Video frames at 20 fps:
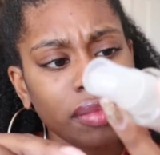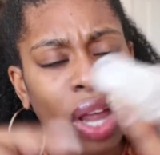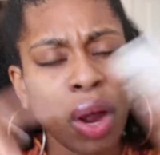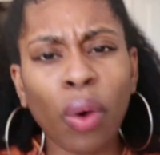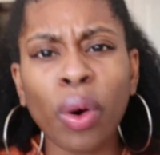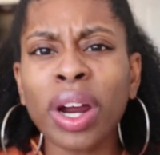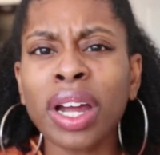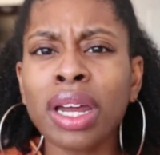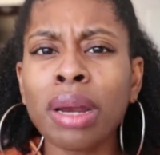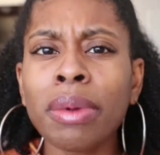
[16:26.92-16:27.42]

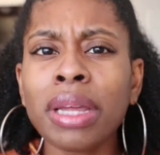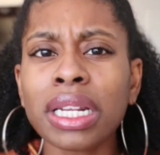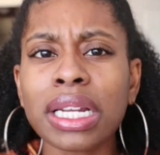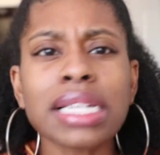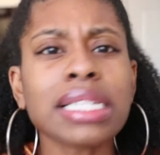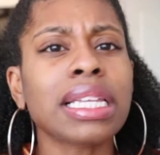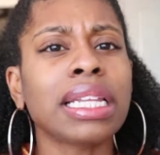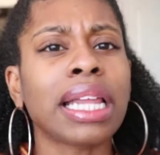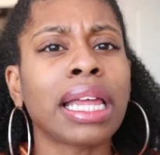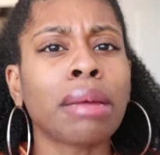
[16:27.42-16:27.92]
Or it could have been
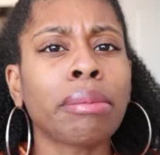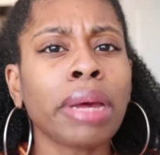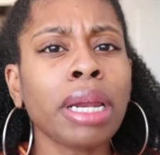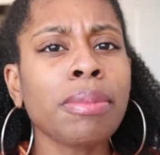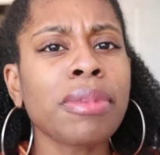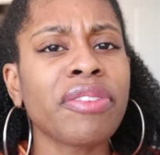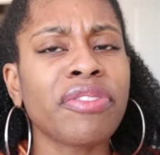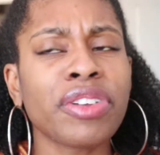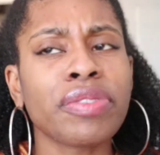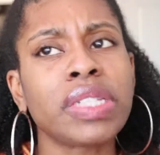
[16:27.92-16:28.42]
less than that. It might have
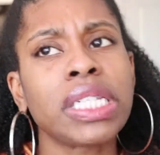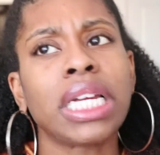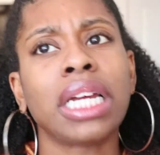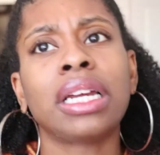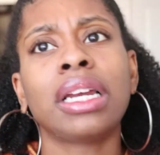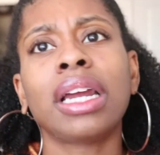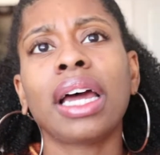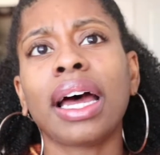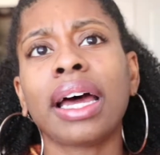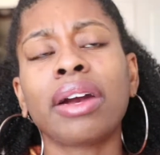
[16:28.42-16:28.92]
been
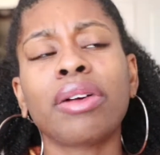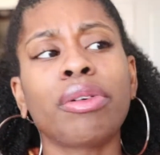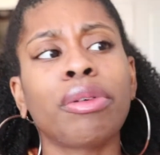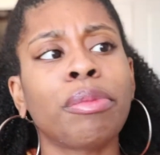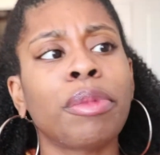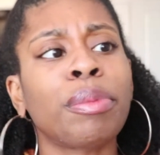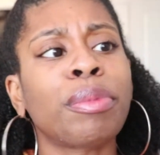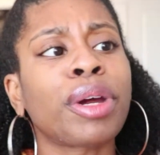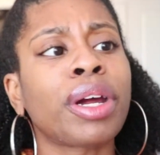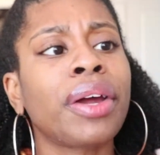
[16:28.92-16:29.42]
15. I don't
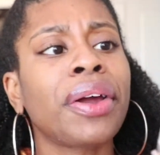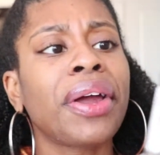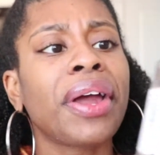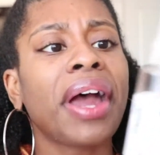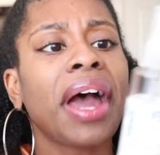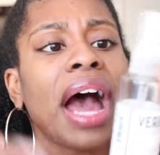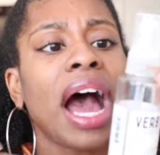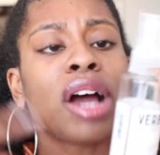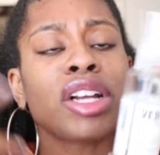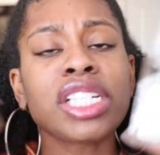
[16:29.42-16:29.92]
remember.
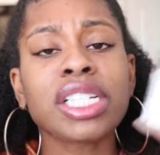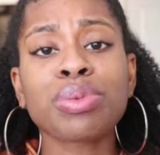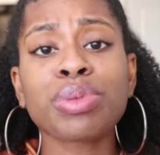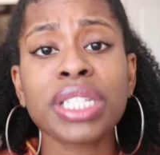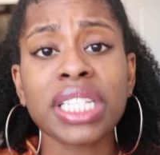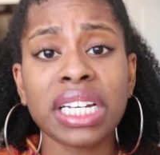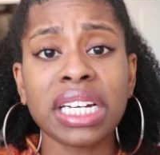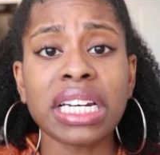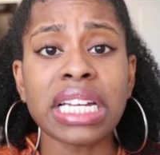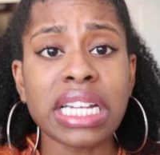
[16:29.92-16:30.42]
I just was
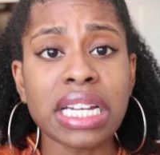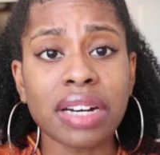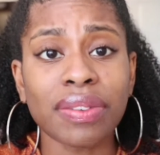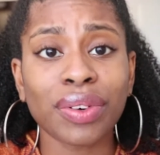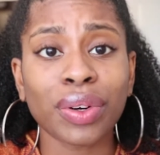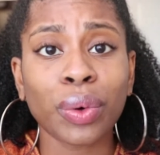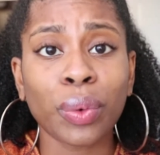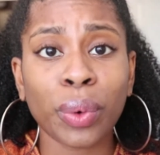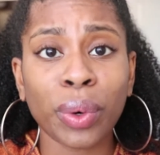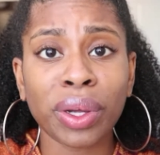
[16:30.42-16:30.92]
in need of
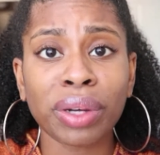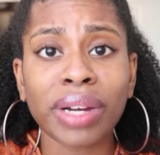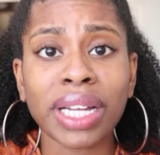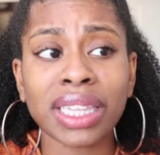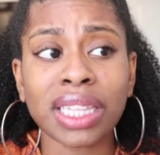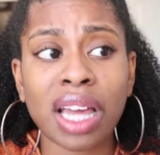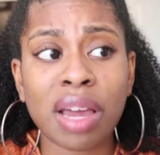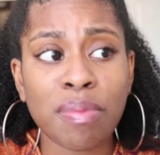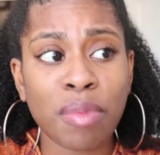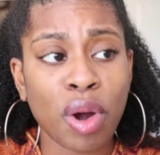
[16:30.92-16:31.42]
an oil
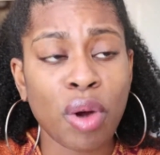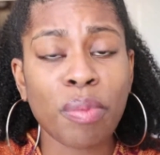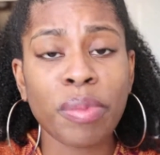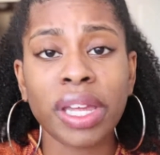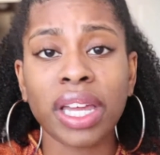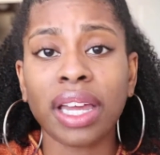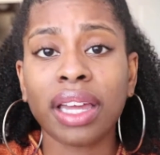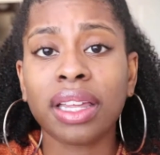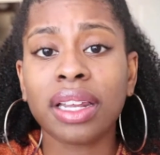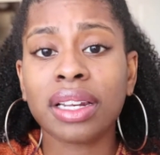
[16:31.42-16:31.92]
at that
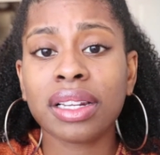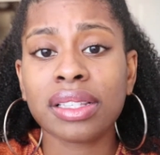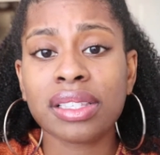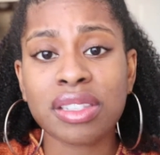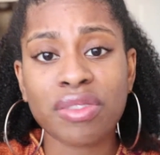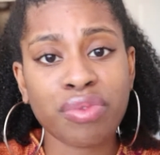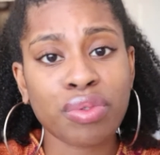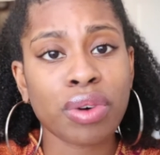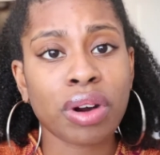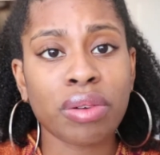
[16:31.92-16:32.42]
moment, and
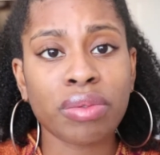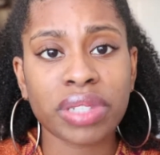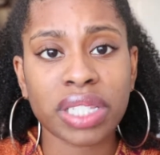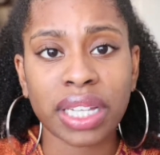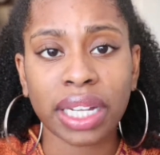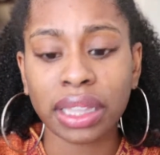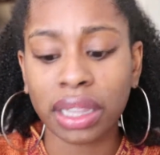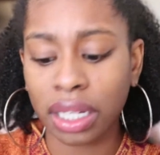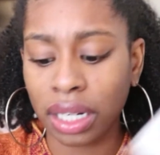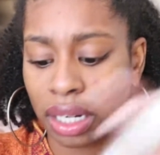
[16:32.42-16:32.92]
Sephora was
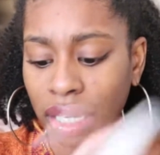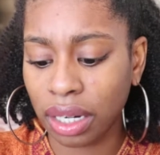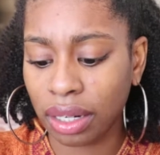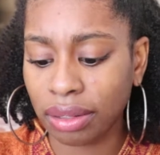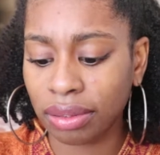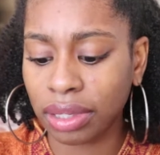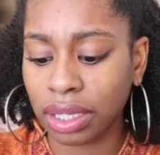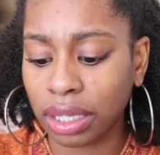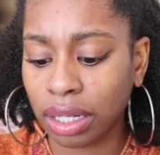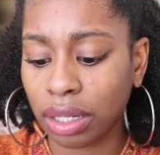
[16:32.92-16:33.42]
like the
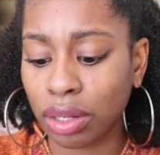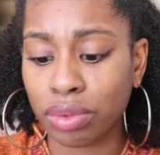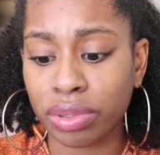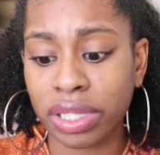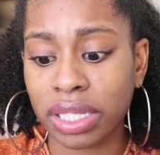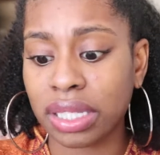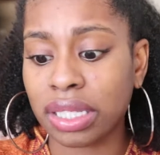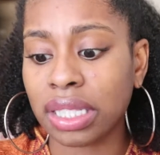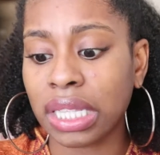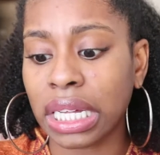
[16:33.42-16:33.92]

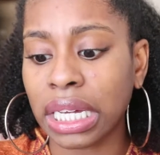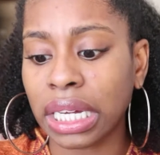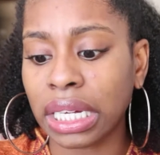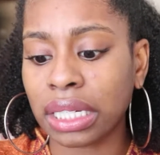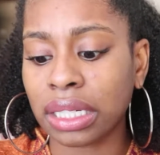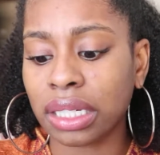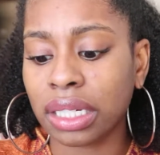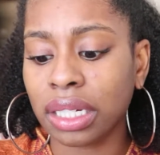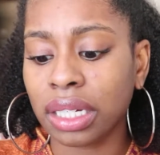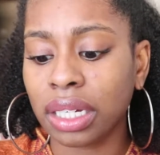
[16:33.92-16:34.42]
closest
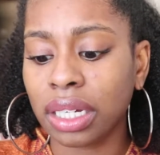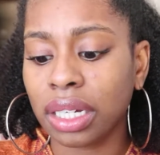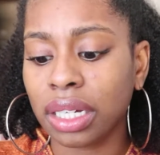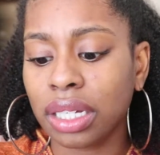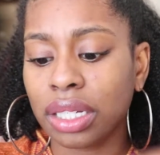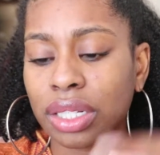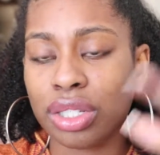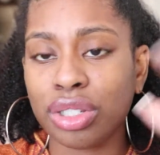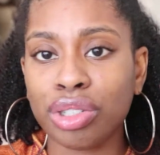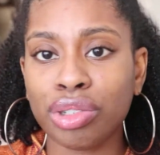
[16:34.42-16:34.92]
thing
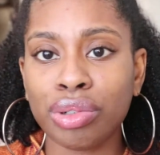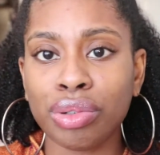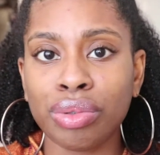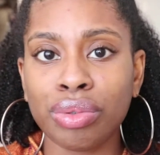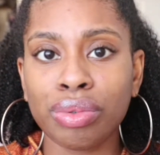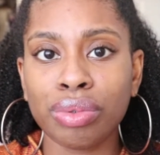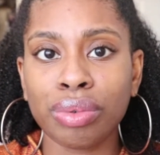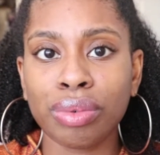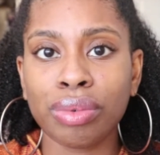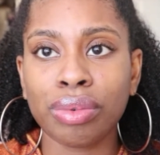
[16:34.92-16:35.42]

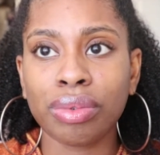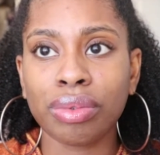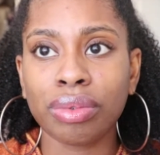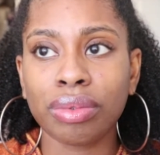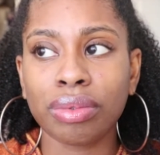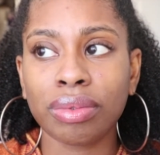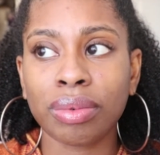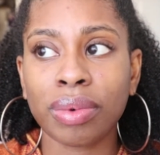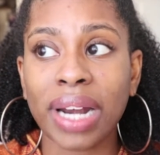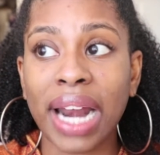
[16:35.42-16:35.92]
to
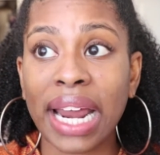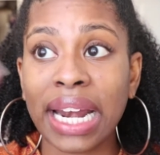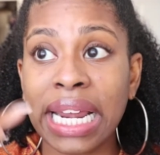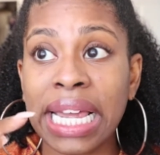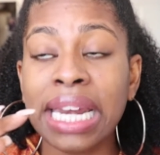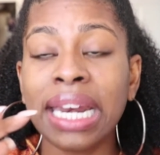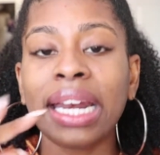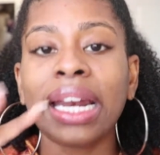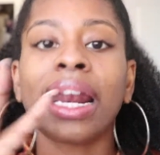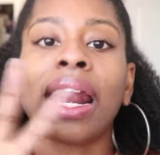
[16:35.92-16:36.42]
what I
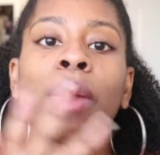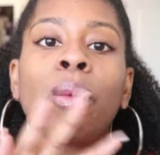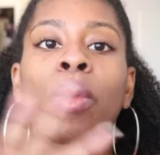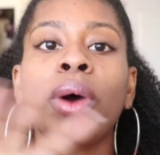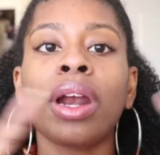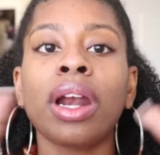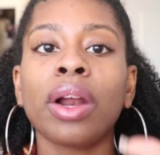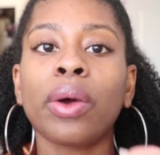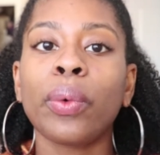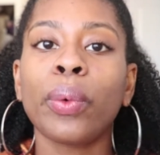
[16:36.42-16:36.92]
needed. And I
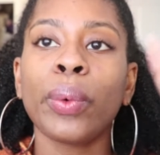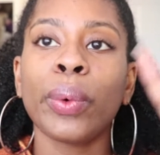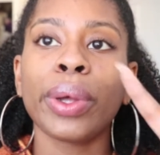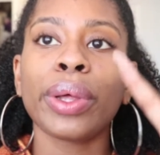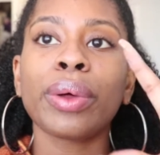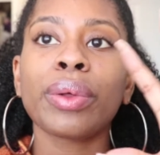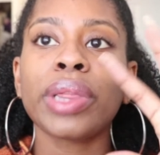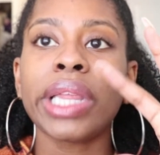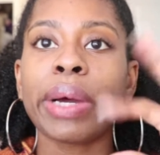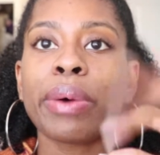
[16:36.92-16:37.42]
wanted an
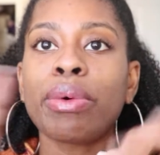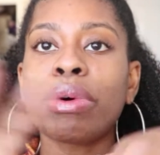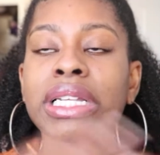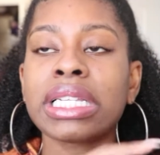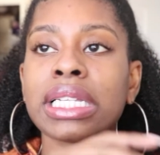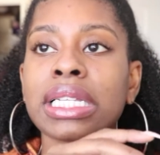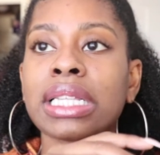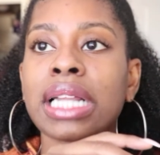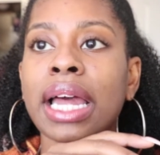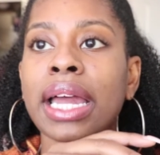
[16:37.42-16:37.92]
oil that
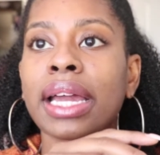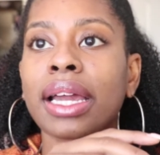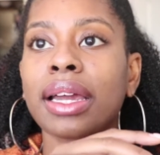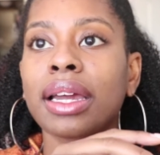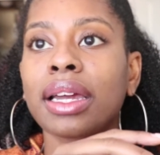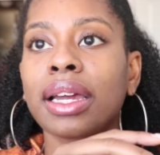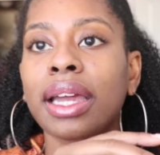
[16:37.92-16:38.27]
wasn't like